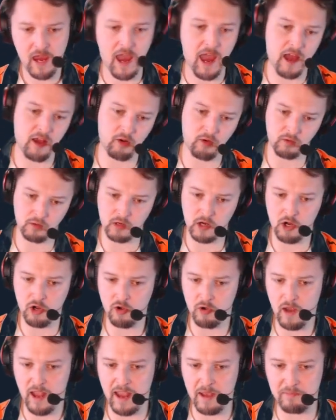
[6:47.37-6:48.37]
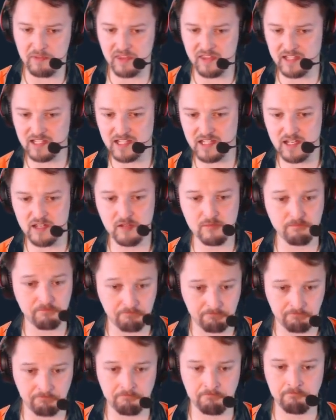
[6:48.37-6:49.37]
aggro Amethyst Steel,
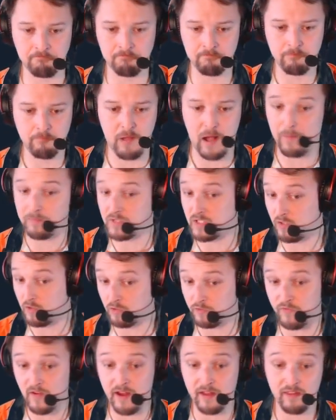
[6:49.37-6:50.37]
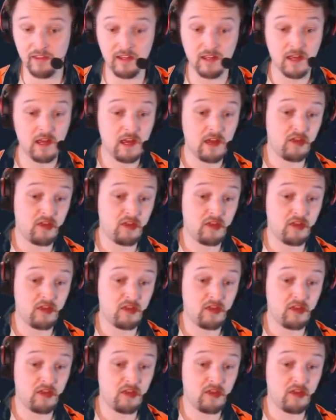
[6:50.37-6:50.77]
Popsicles finally.